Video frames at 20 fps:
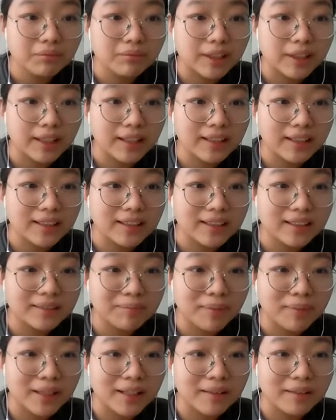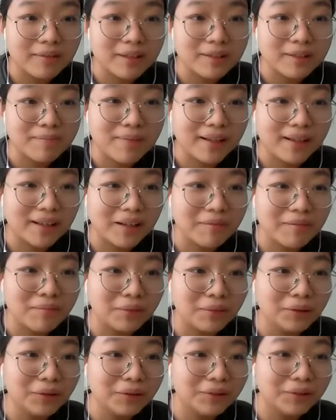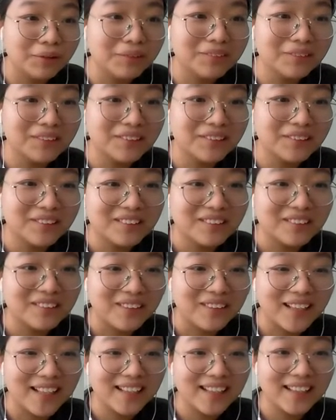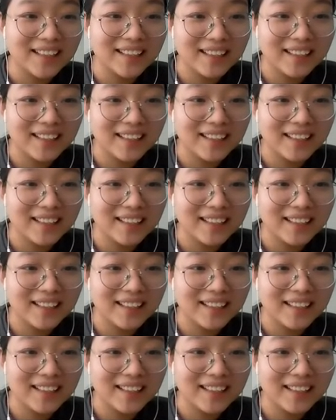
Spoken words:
See, it becomes blue, right?